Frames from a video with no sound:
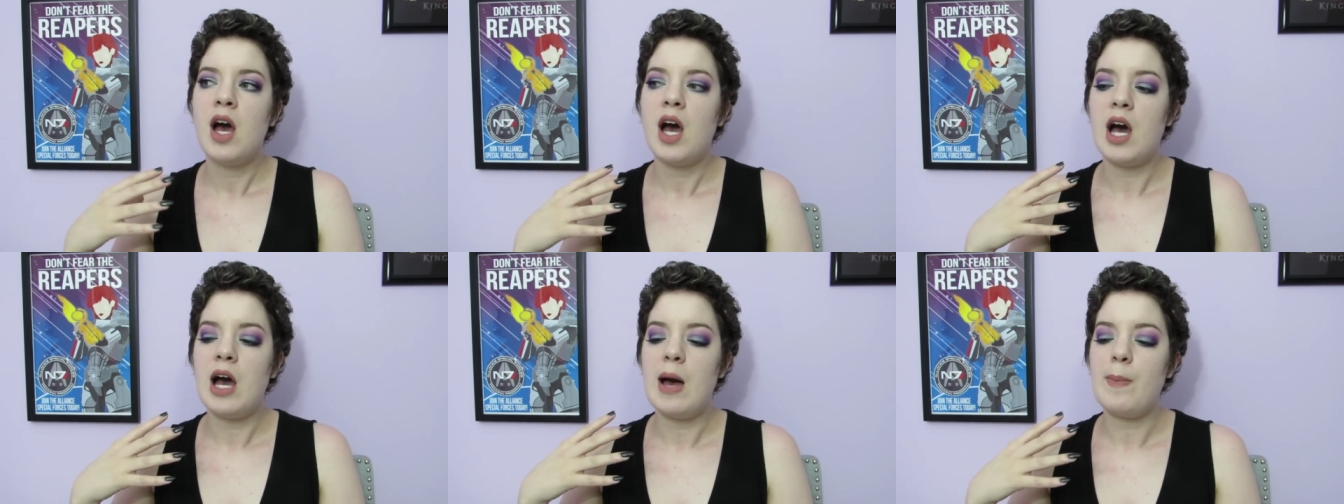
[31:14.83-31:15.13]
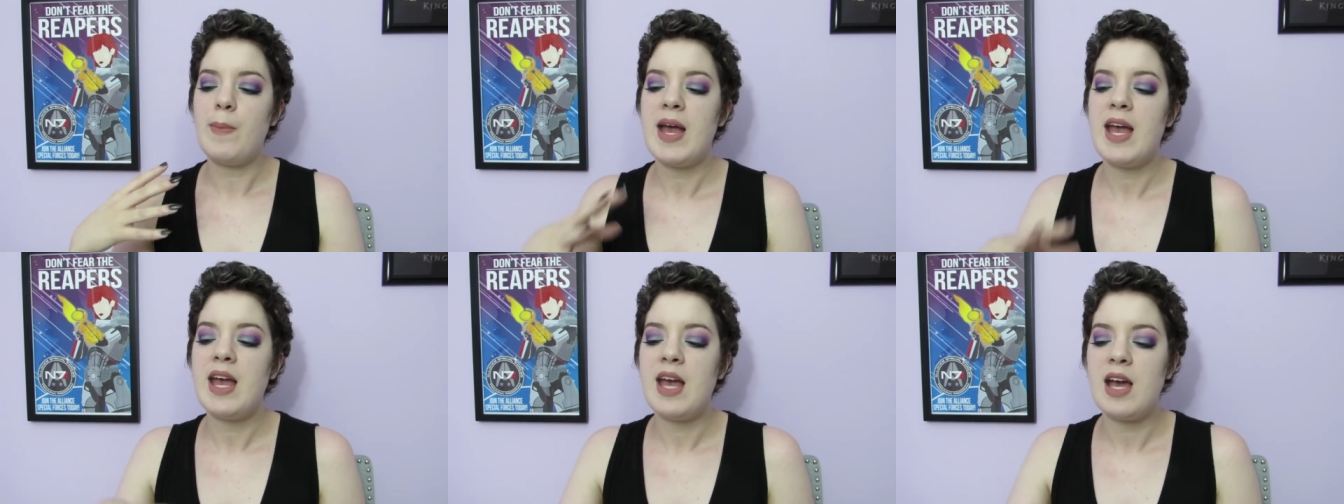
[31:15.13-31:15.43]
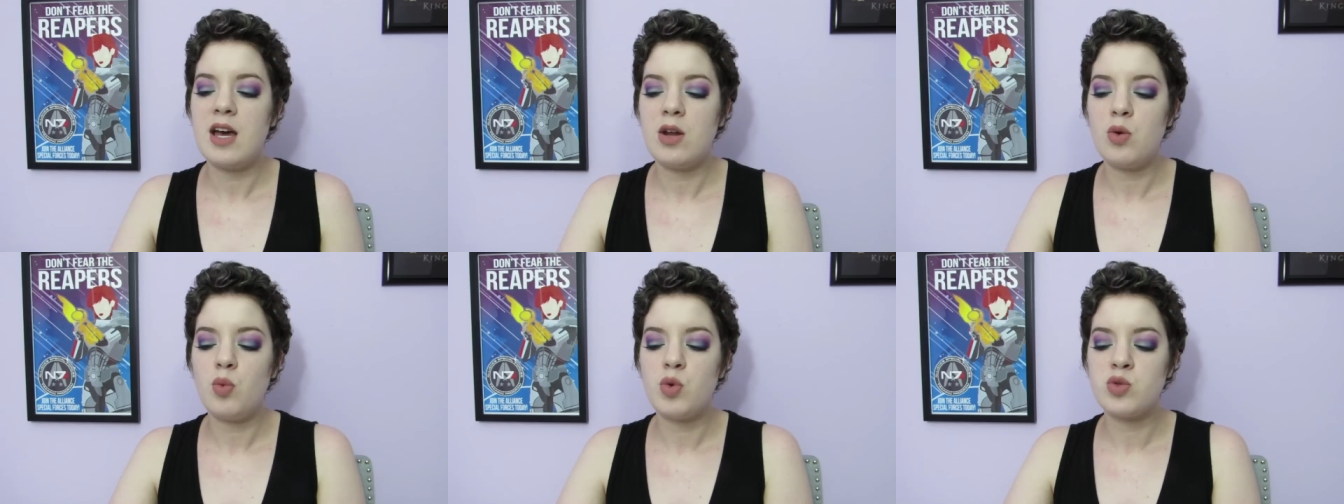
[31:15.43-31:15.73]
a
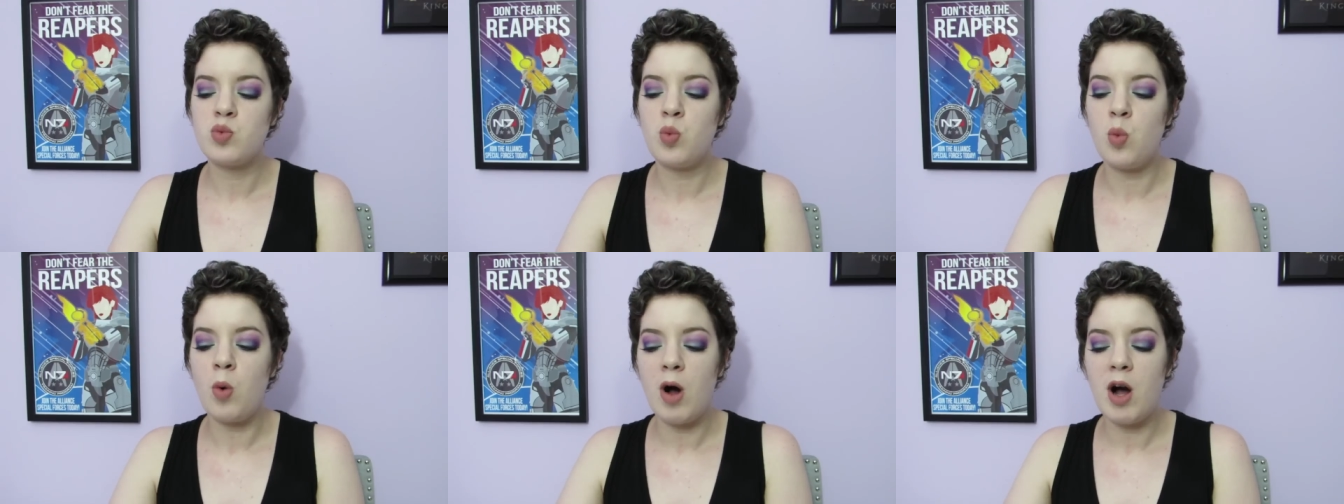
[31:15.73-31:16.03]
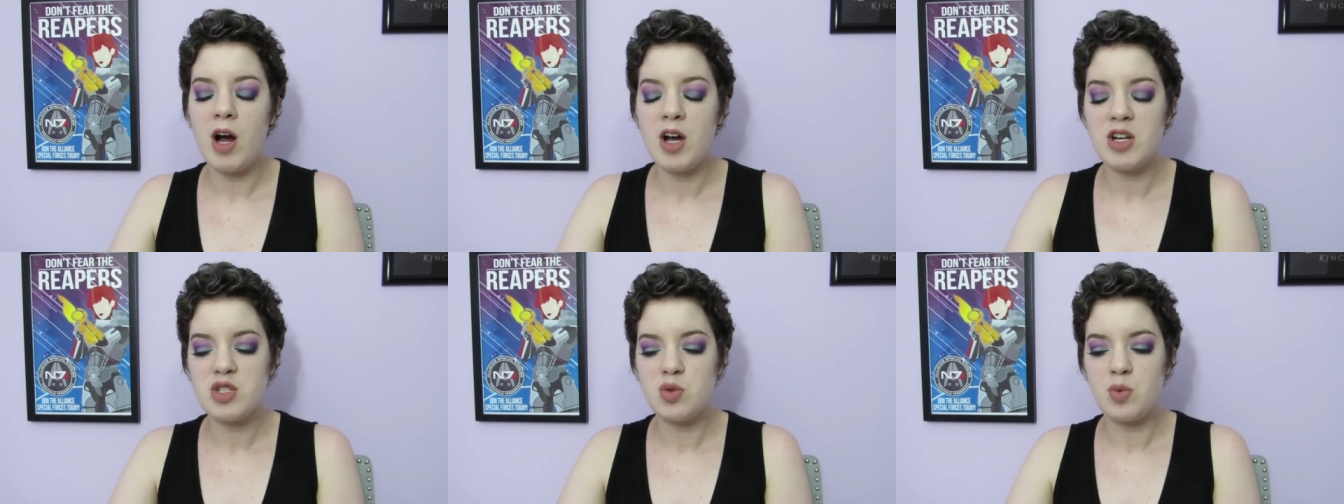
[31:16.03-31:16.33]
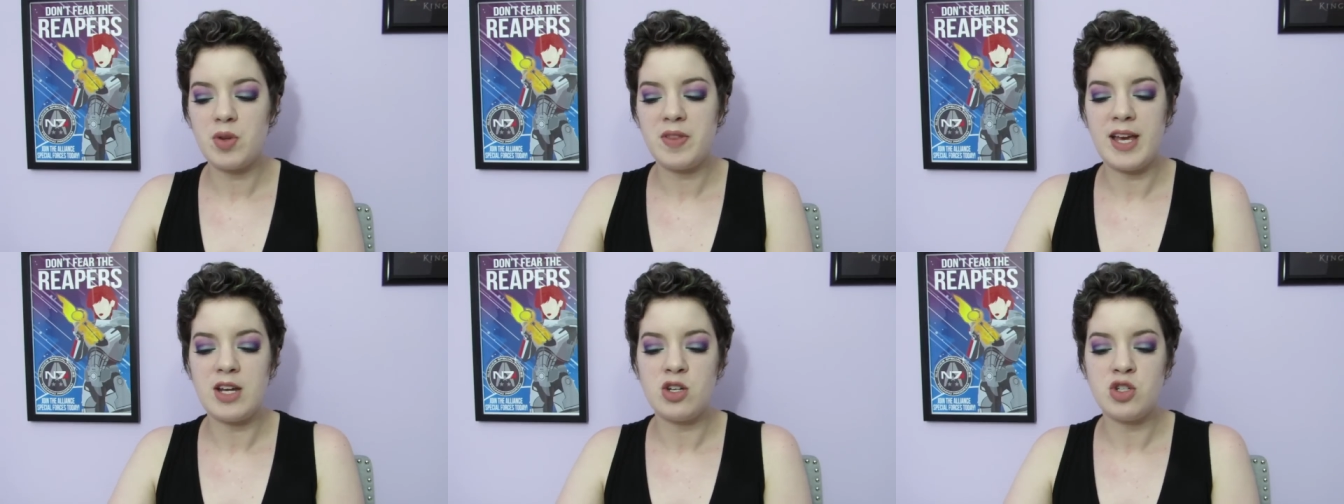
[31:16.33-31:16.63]
pan was washed
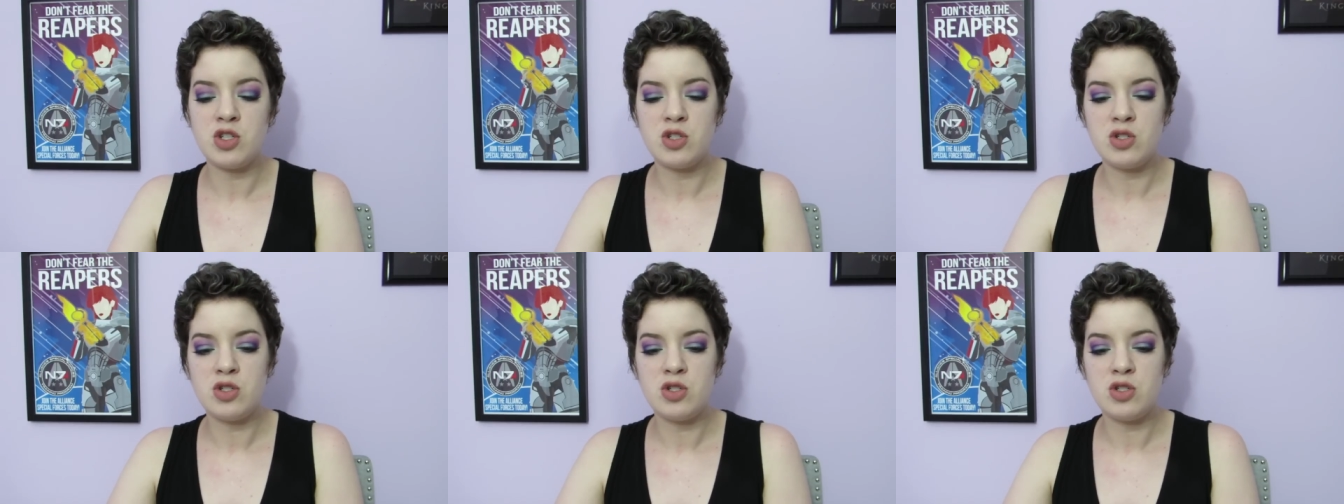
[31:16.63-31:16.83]
with like